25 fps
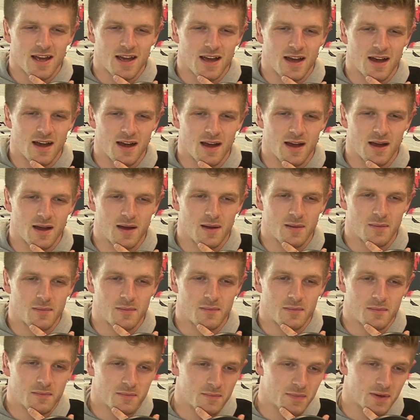But
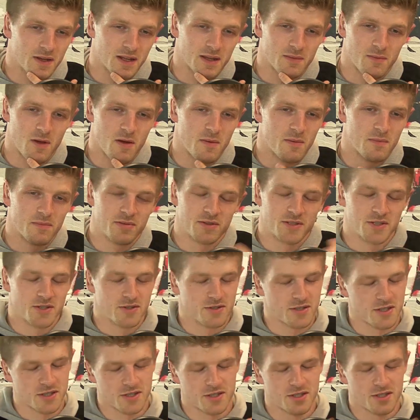at the moment, producing